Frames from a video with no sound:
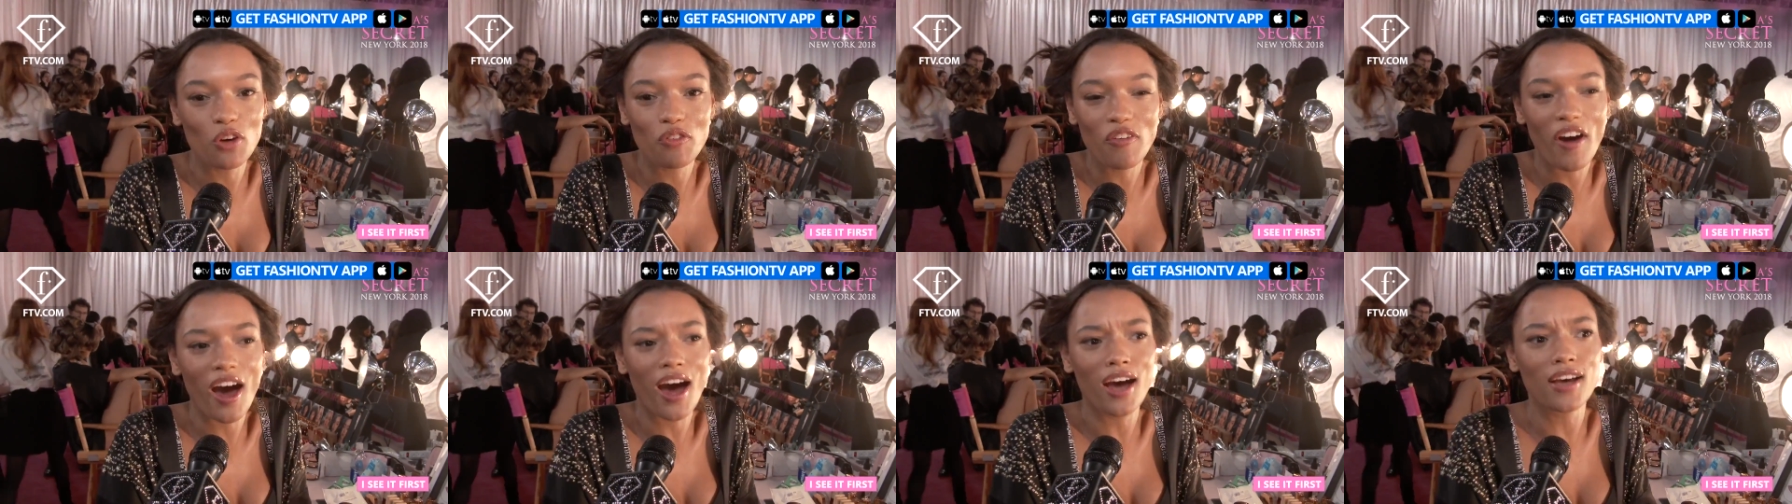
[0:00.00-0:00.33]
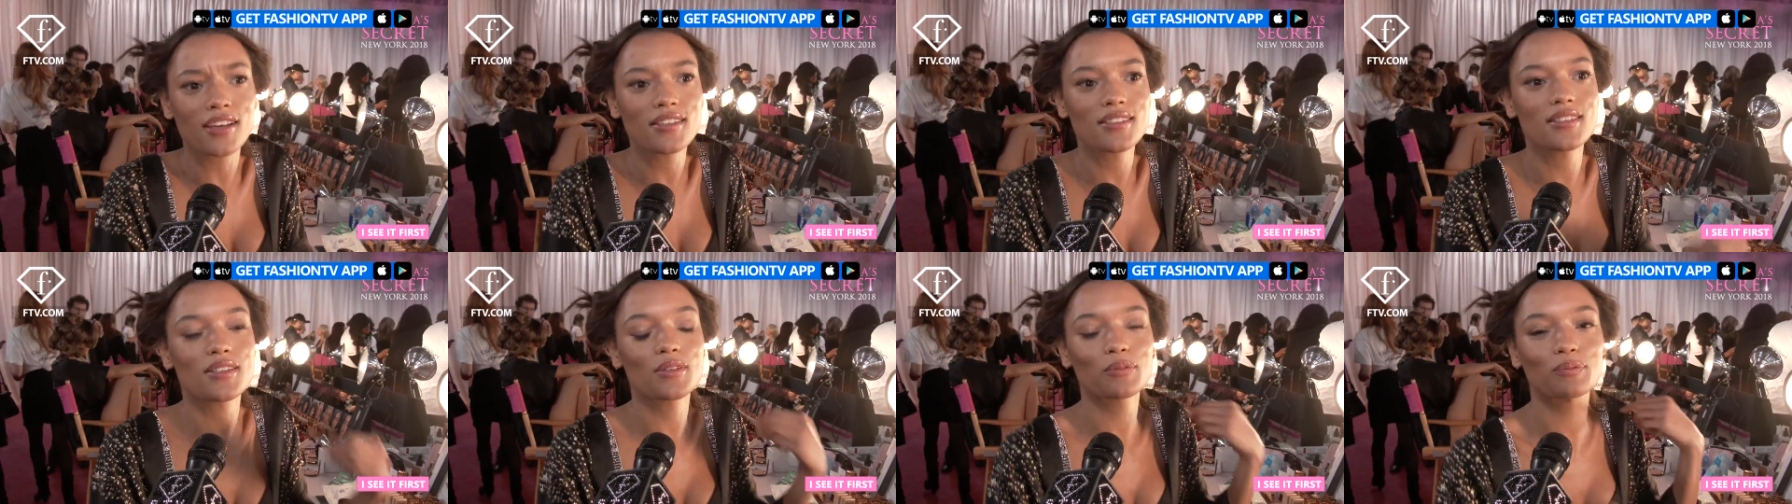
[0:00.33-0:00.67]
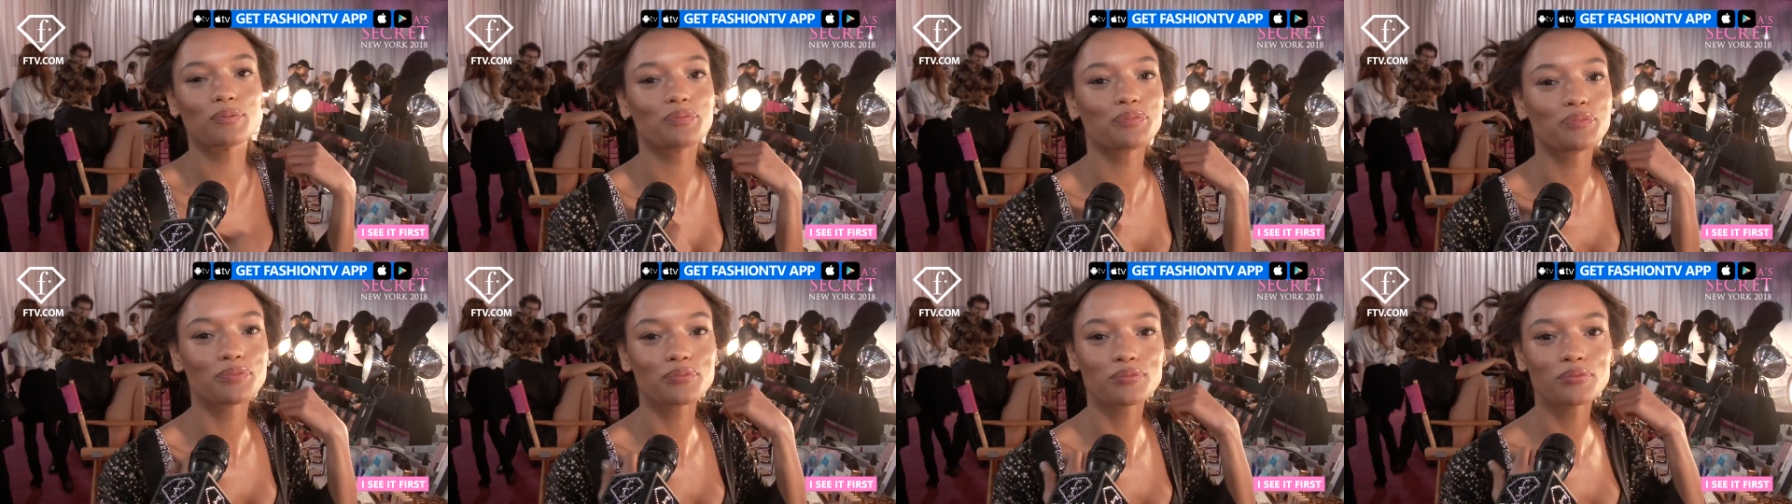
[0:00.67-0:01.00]
fast.
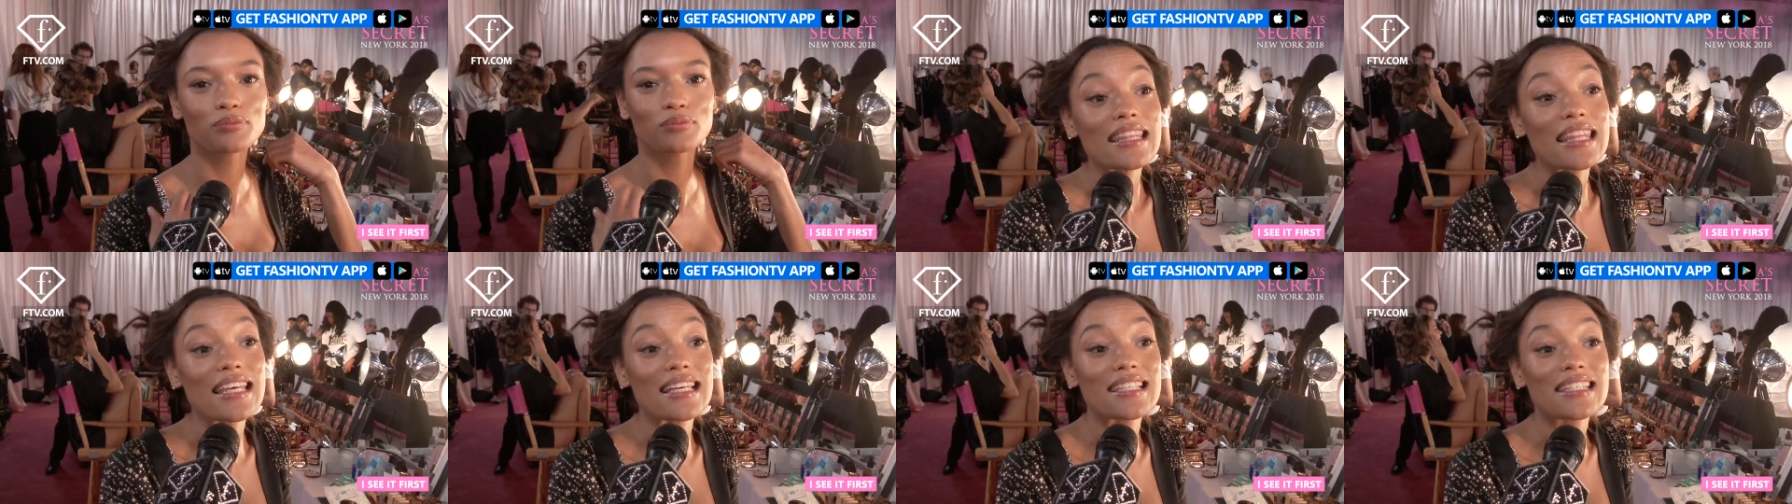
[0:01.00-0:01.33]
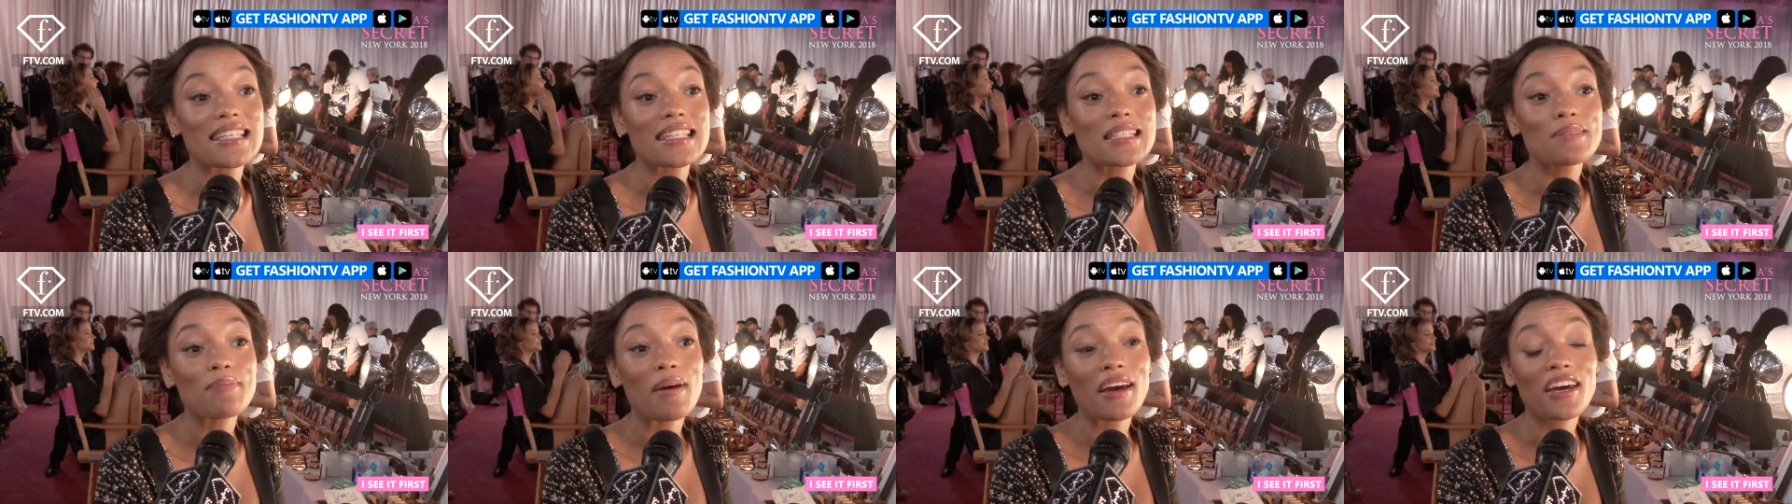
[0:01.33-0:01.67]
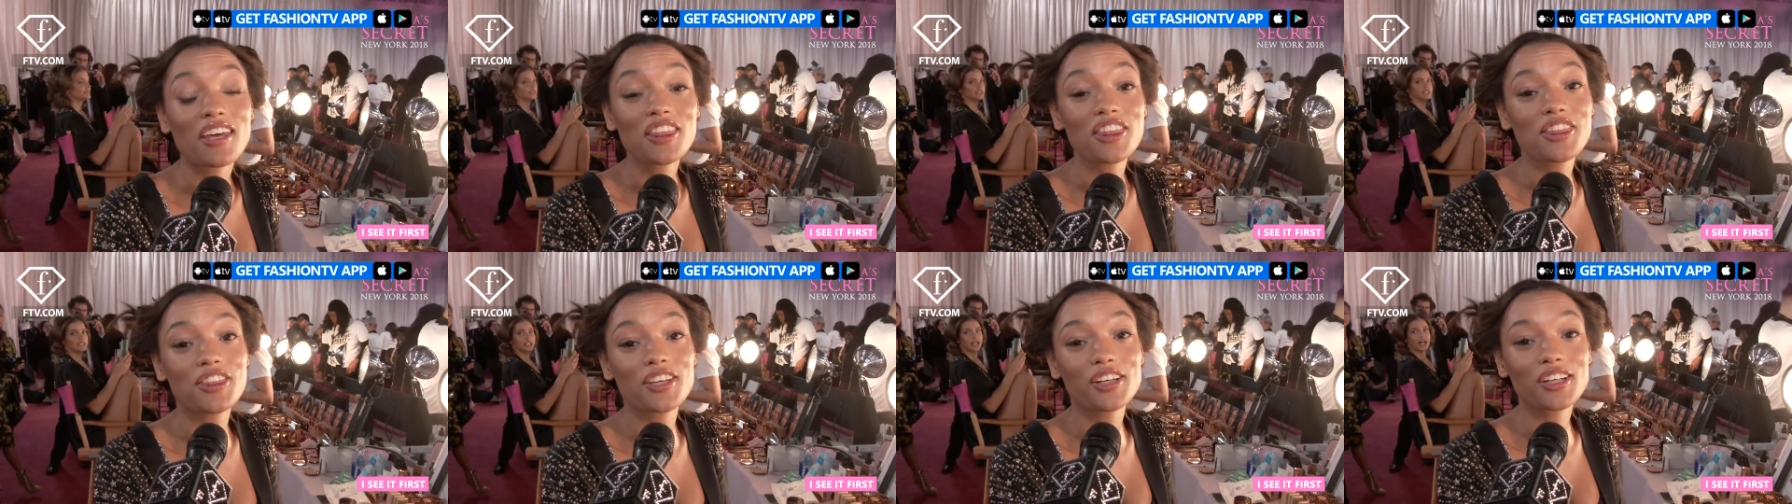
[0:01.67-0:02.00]
This is my
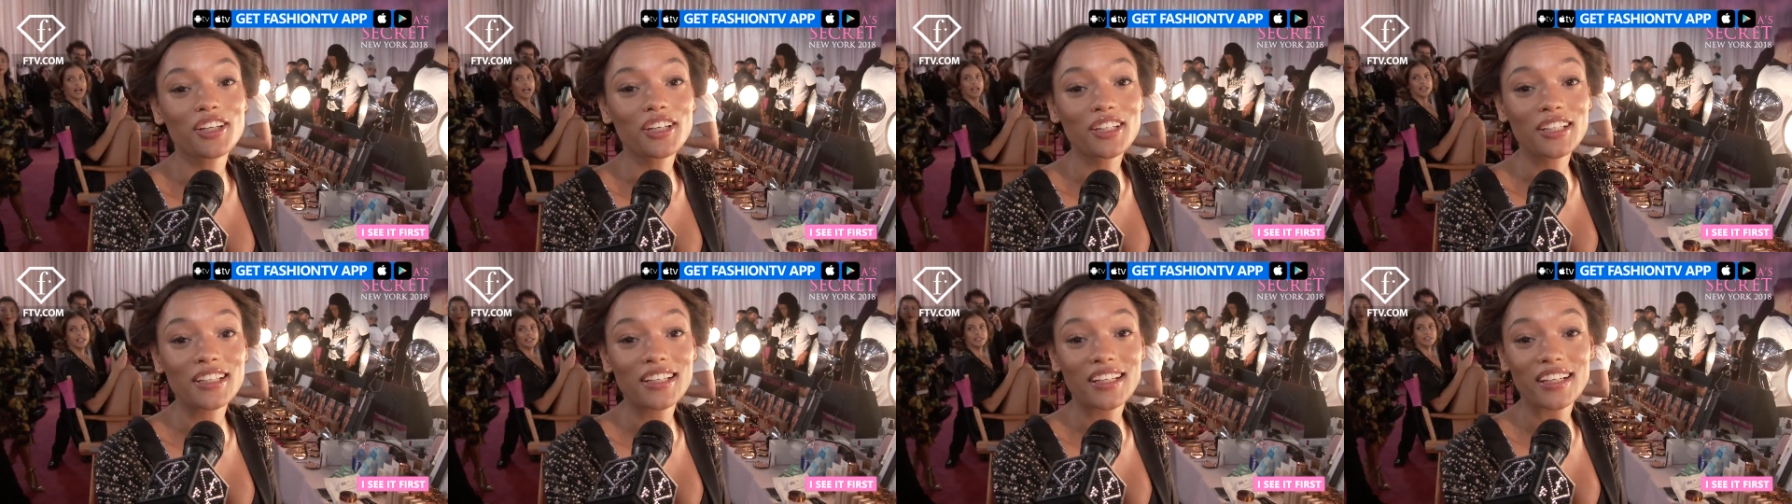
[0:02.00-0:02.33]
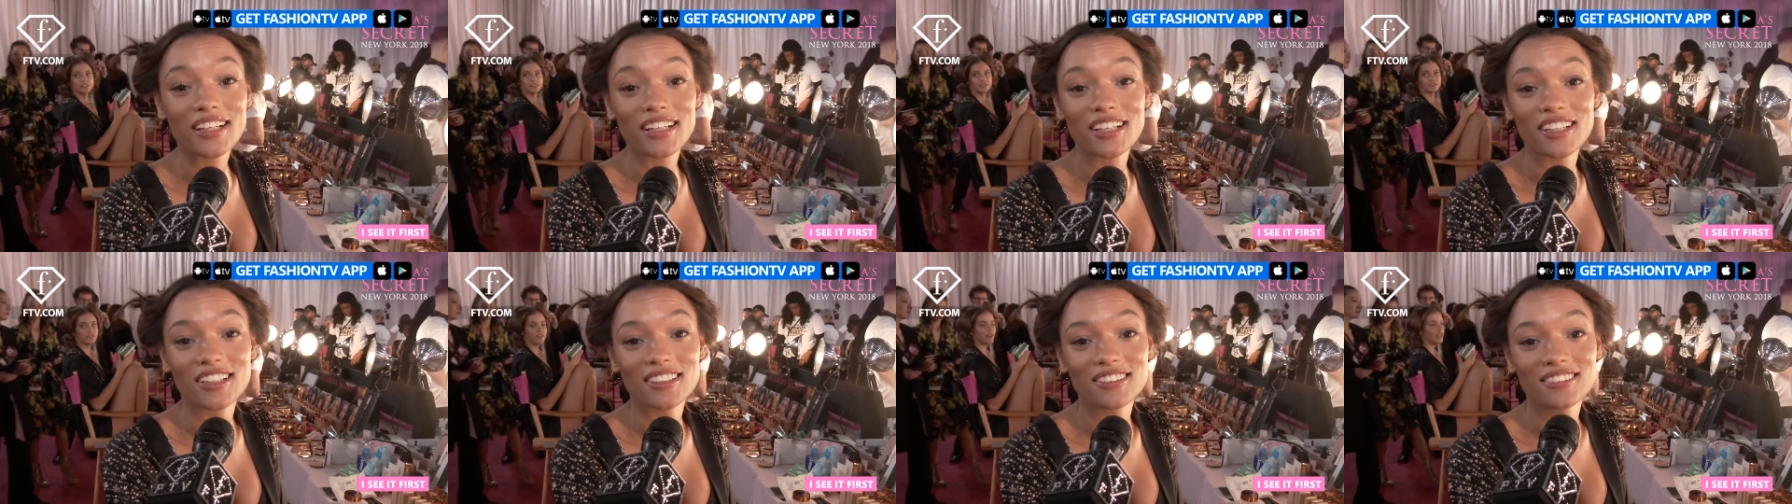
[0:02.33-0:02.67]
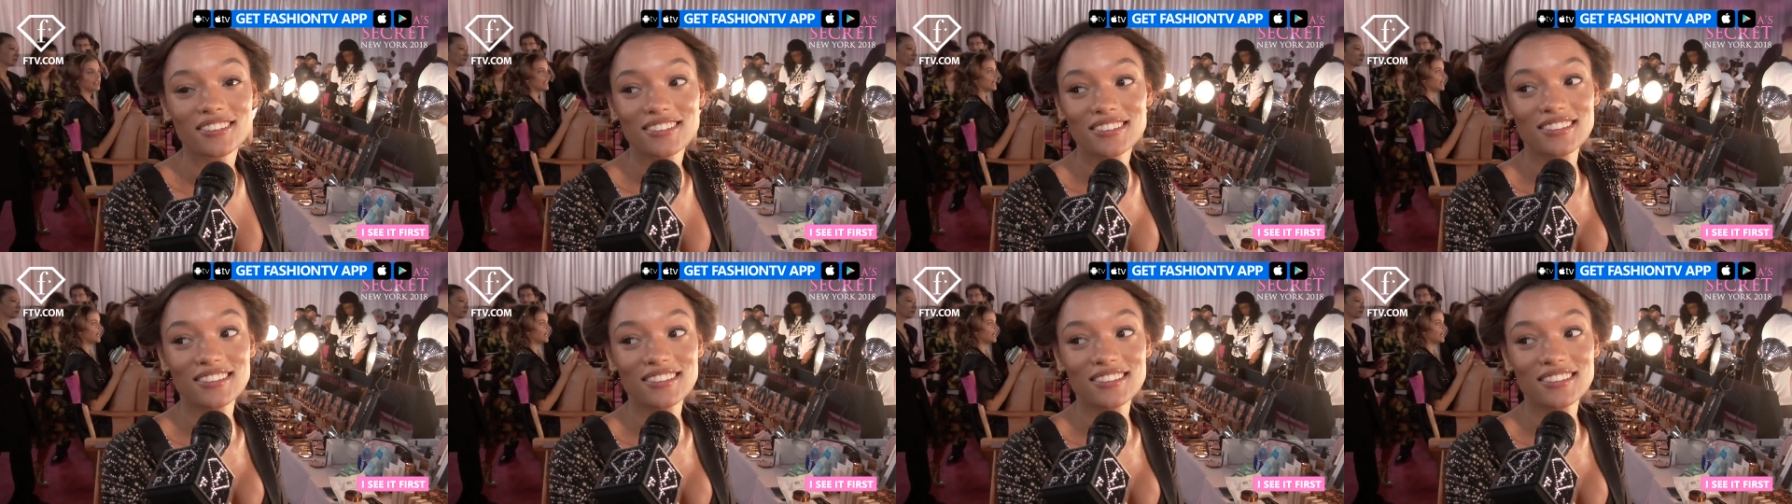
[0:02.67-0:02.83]
third year.